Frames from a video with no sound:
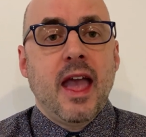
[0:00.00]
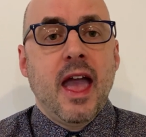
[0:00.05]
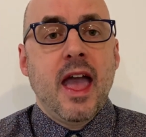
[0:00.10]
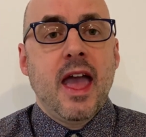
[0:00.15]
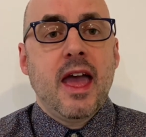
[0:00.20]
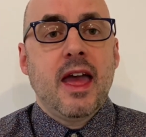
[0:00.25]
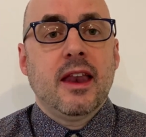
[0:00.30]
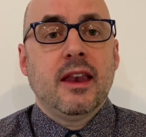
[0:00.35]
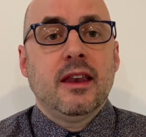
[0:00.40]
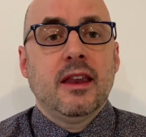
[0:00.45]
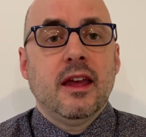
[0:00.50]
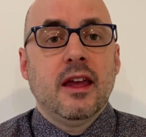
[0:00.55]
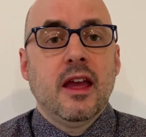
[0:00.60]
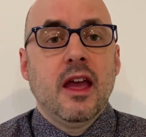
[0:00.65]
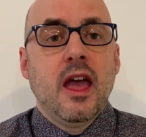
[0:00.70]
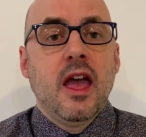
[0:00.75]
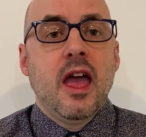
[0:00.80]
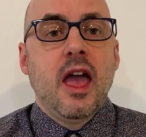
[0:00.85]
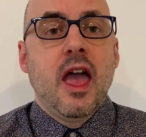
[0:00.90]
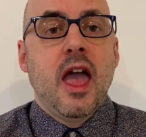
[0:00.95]
end,
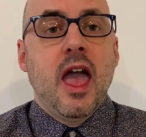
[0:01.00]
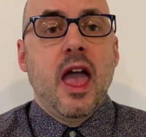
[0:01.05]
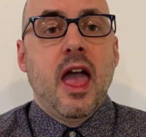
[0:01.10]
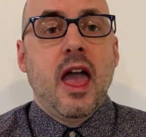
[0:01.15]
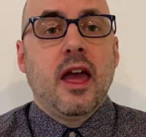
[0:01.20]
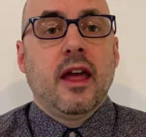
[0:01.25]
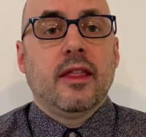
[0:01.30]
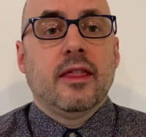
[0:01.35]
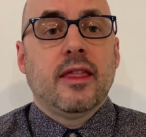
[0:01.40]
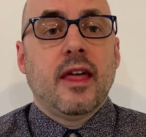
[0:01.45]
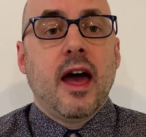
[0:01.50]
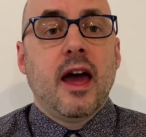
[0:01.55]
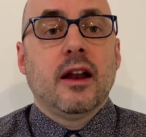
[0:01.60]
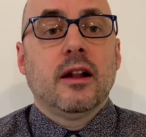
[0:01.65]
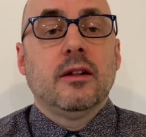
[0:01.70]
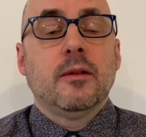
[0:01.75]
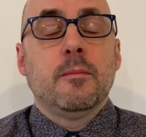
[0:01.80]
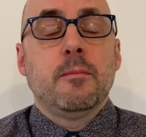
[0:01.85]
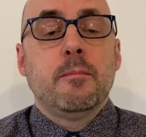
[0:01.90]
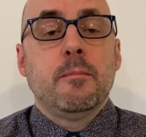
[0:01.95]
and
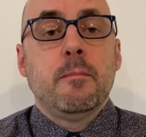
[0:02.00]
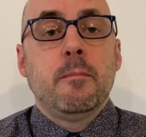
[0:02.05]
that'll